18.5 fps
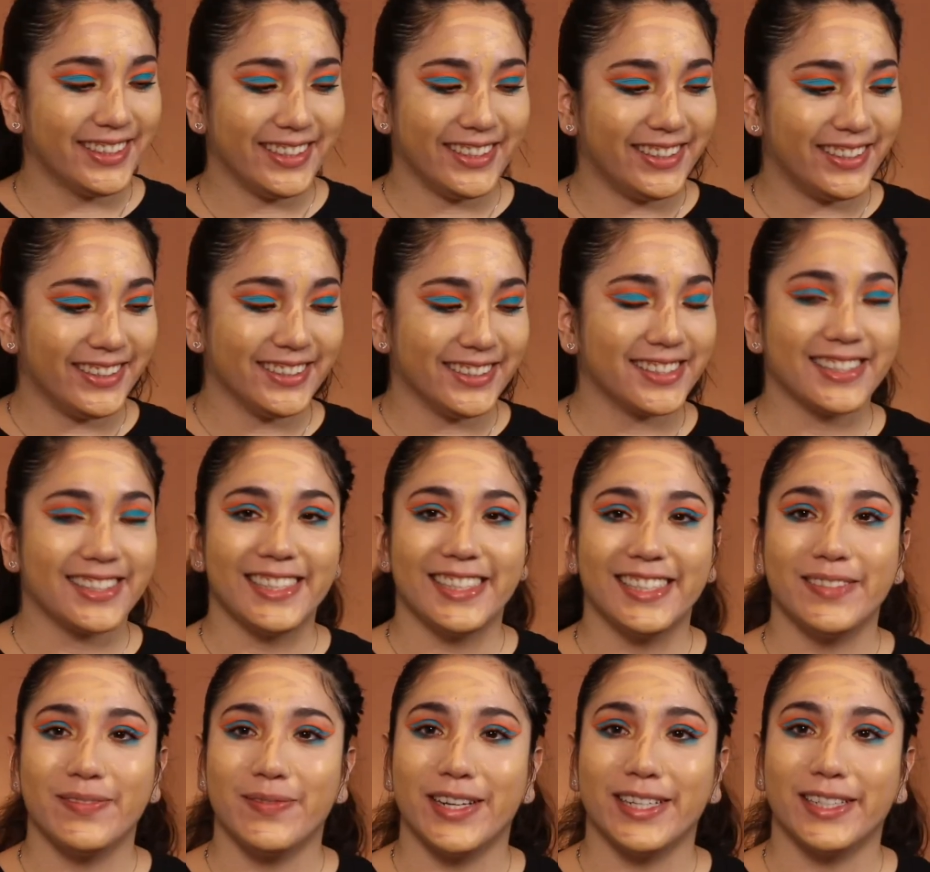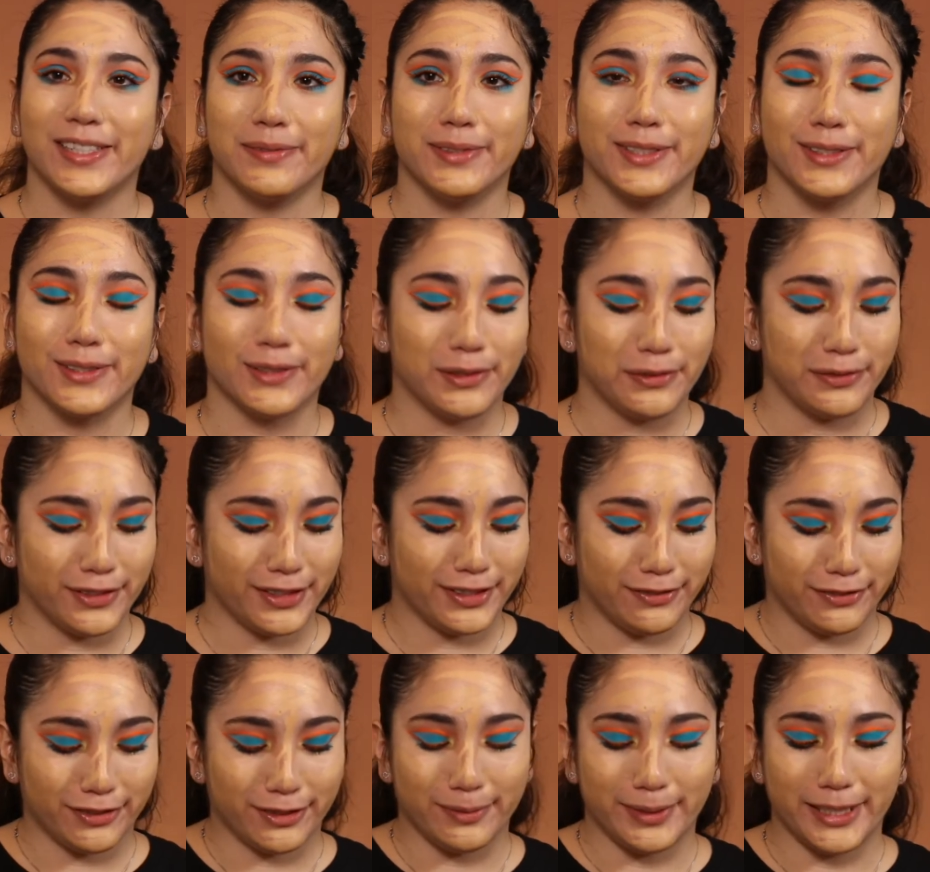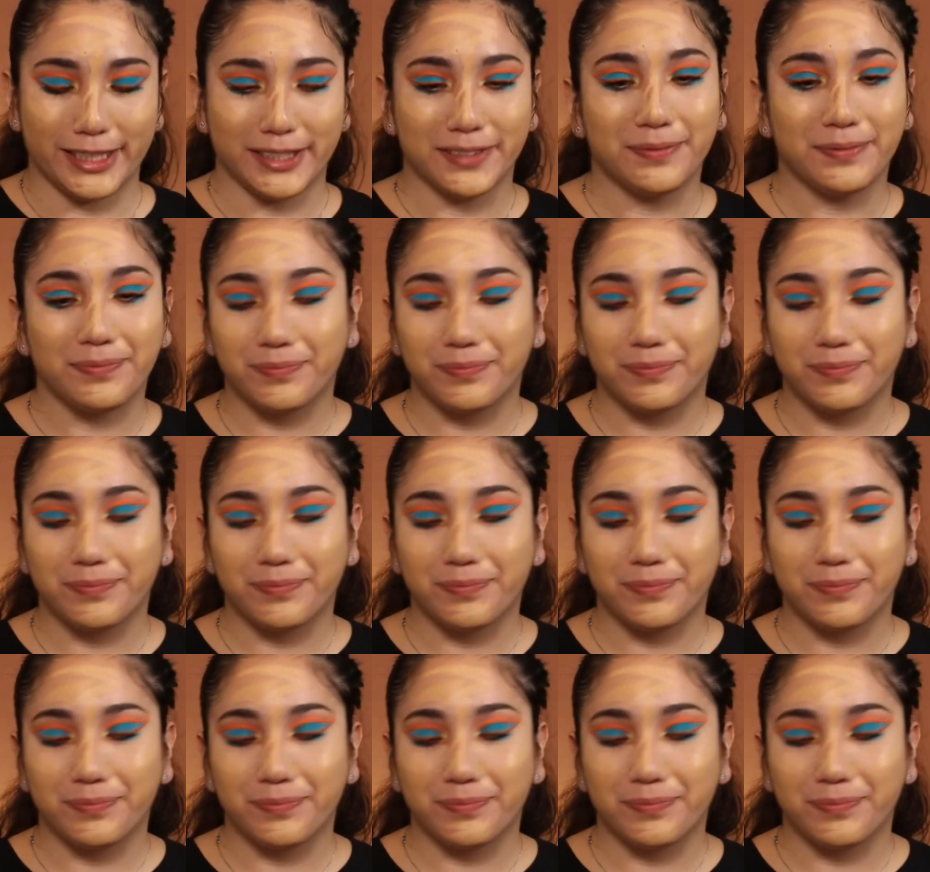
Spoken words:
Honestly, makeup is so fun for me.